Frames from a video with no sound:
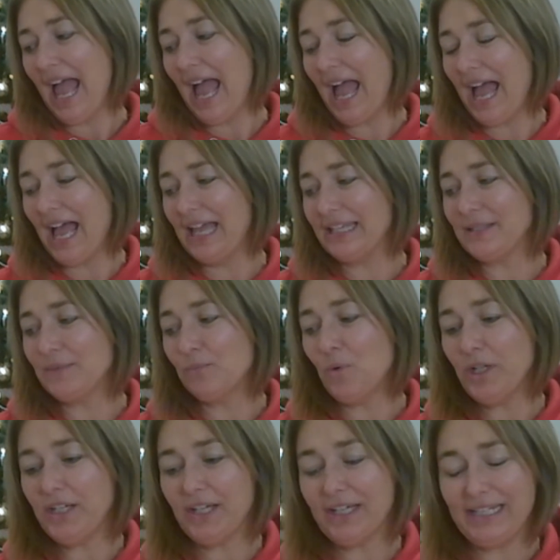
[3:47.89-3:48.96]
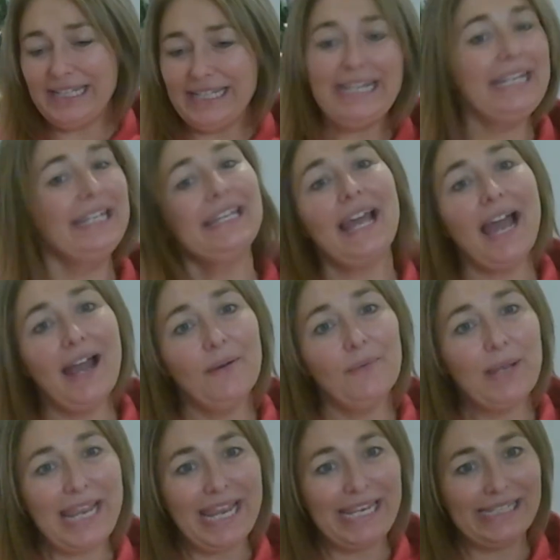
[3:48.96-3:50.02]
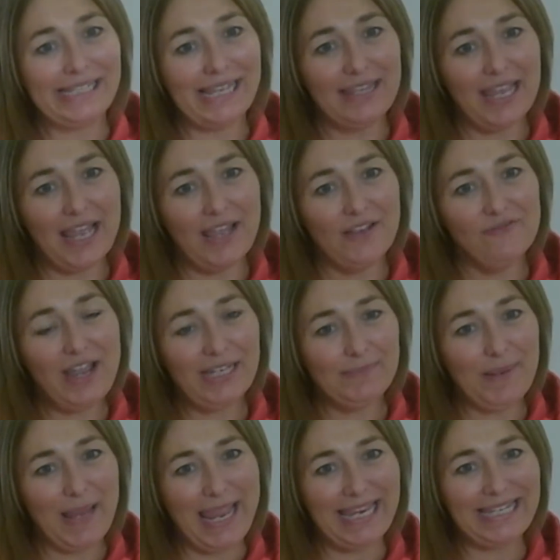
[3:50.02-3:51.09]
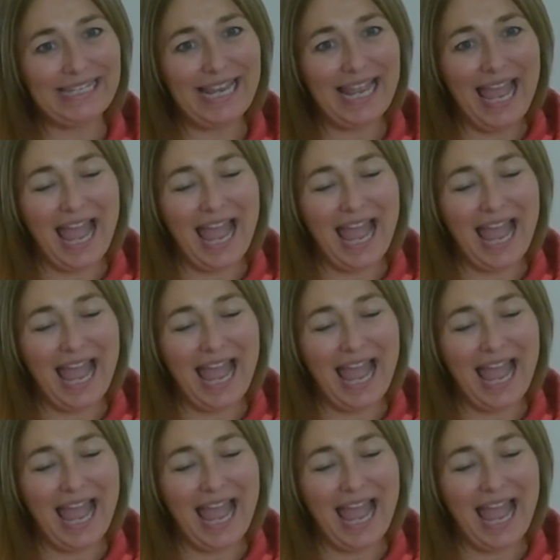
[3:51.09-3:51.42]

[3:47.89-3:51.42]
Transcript: and what you're going to need now is the red paint